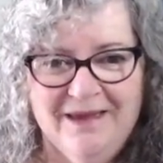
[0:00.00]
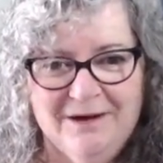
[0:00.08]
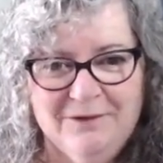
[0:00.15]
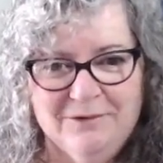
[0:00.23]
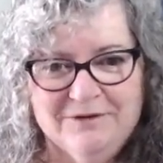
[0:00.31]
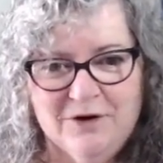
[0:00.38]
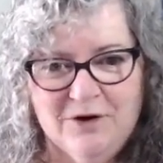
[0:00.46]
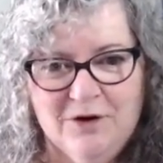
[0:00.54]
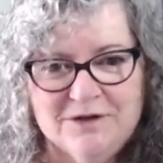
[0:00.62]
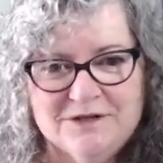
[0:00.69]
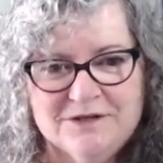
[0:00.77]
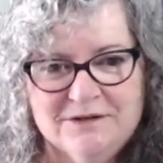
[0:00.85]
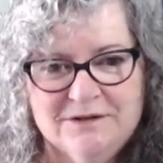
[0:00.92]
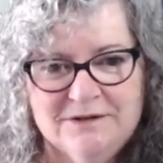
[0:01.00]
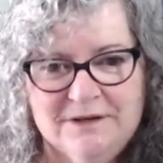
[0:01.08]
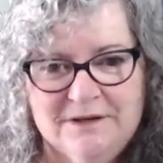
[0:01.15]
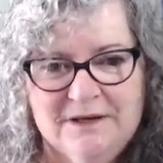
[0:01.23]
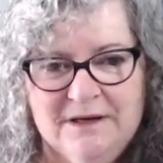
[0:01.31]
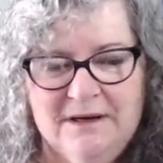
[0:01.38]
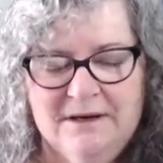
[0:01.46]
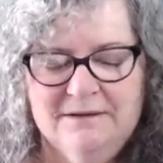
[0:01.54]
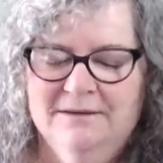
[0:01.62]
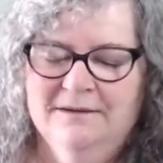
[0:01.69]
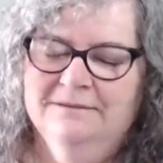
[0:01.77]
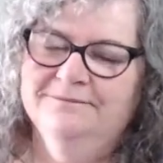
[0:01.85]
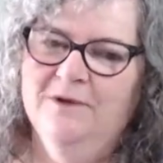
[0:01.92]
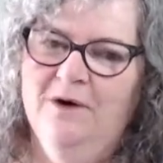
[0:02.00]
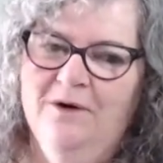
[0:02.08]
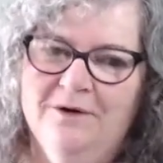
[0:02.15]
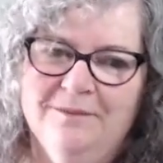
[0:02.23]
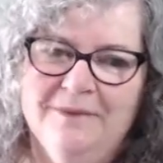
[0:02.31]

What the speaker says: We've got a home,